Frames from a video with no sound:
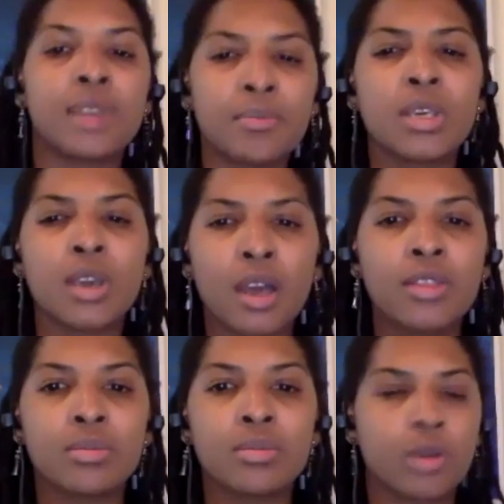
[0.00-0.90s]
that
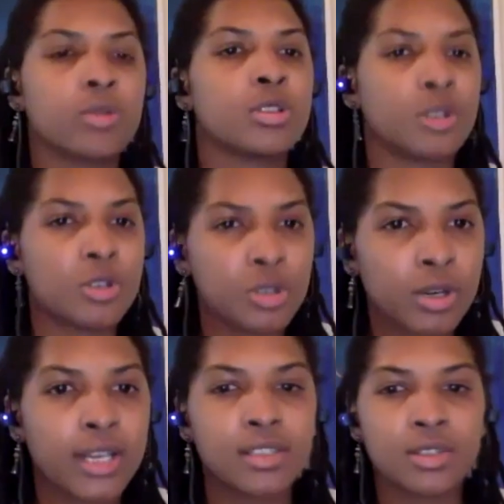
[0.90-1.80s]
beyond the pro-social
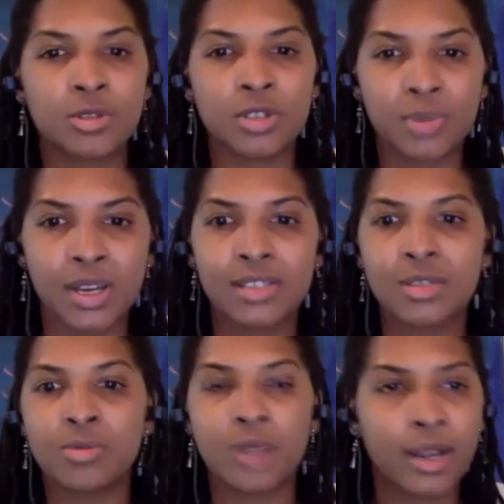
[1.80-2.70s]
crisis
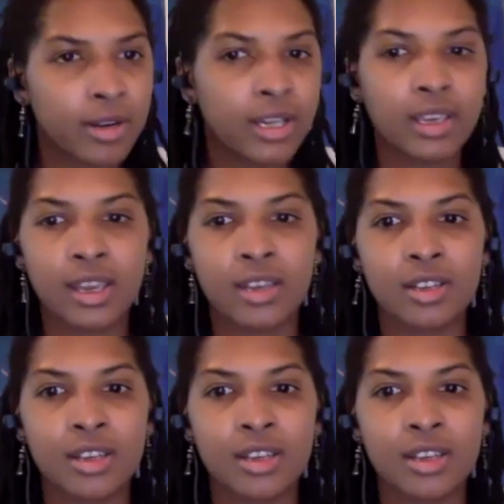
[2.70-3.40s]
response rhetoric and,